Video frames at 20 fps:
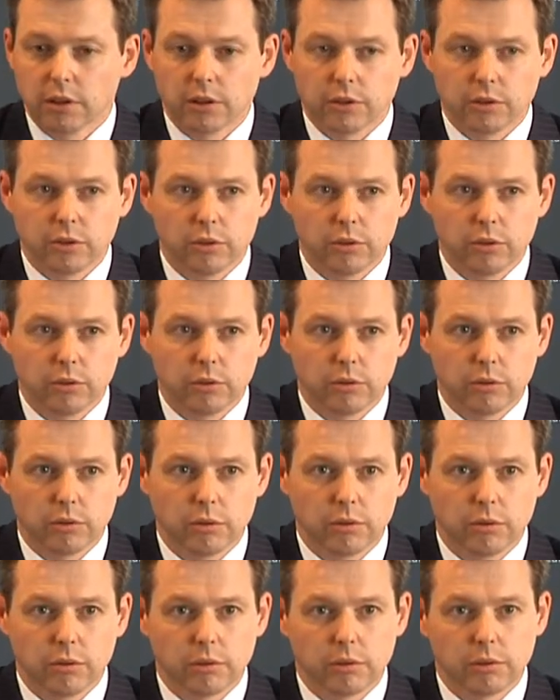
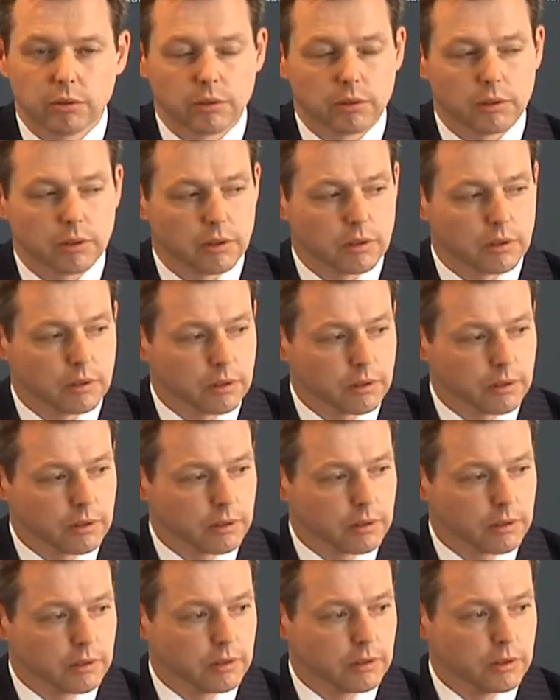You
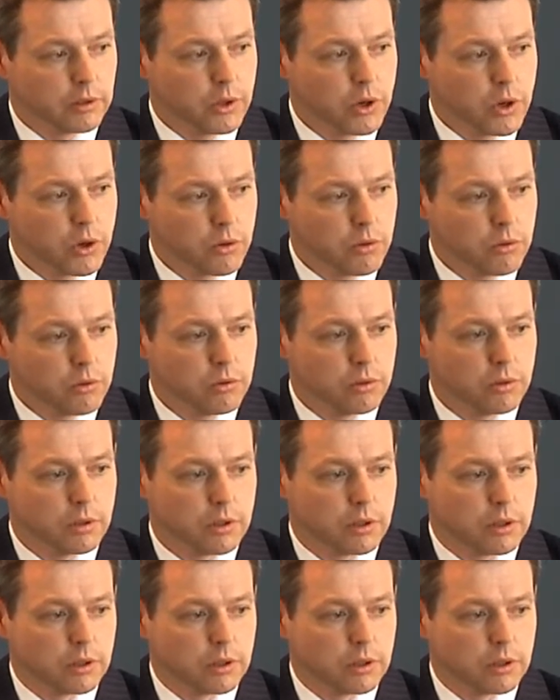know